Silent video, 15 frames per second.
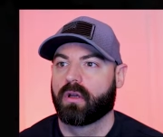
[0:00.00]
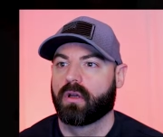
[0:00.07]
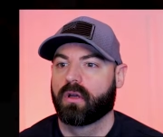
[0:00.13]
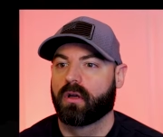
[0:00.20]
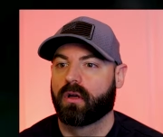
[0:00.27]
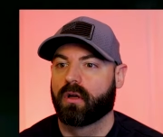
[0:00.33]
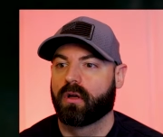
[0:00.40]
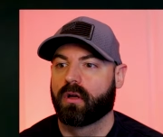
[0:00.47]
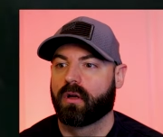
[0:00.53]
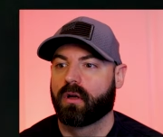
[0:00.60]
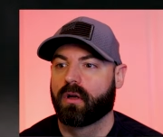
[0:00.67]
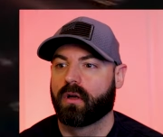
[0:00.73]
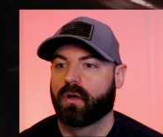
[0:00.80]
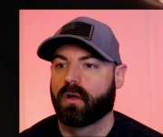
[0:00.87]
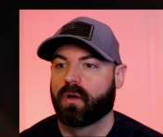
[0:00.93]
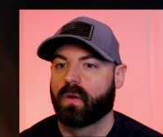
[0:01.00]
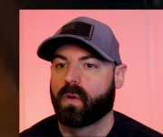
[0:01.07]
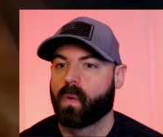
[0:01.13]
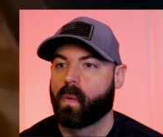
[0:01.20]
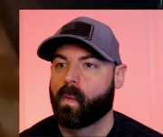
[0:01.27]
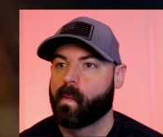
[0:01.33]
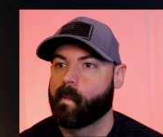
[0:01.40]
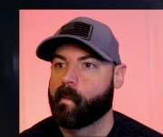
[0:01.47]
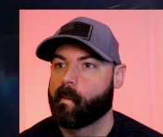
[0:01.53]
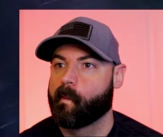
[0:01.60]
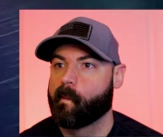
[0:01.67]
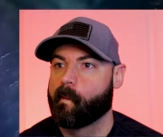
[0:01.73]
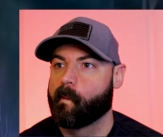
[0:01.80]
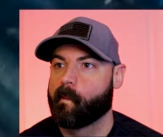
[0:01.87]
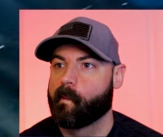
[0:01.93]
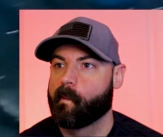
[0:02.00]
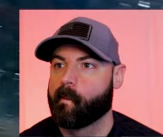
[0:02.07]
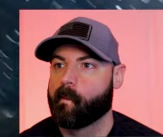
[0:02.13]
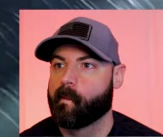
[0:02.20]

No one is speaking in this clip.